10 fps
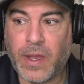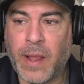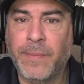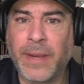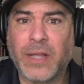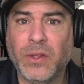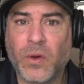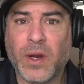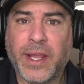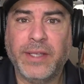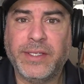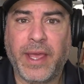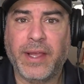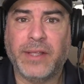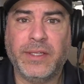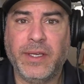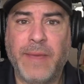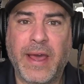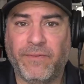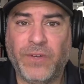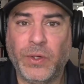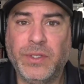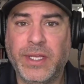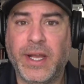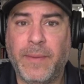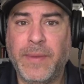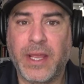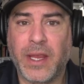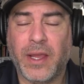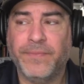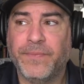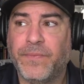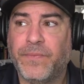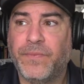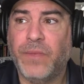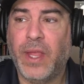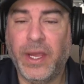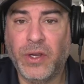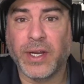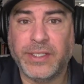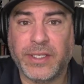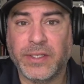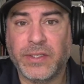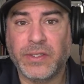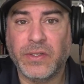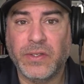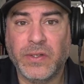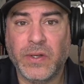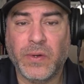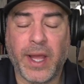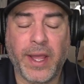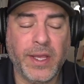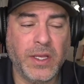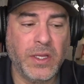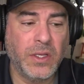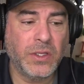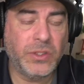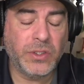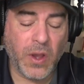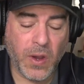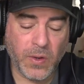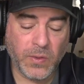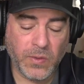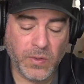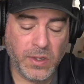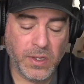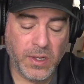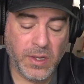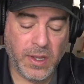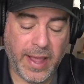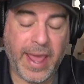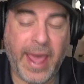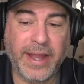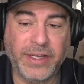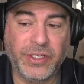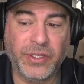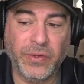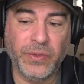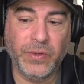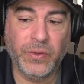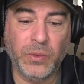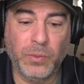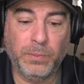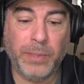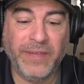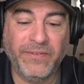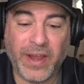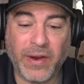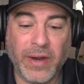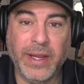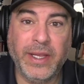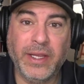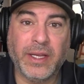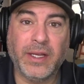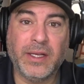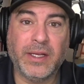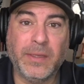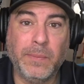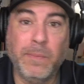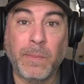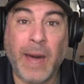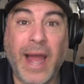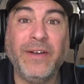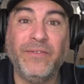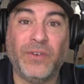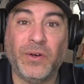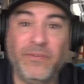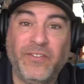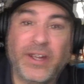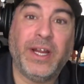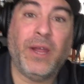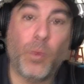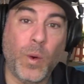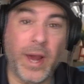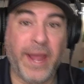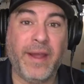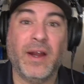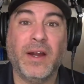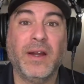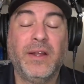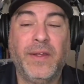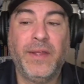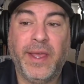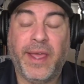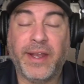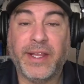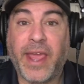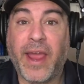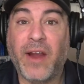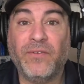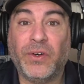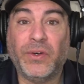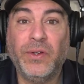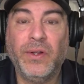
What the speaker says: my caloric intake, the amount of food that I'm eating, increases. Okay. So I had to be very mindful, very aware and careful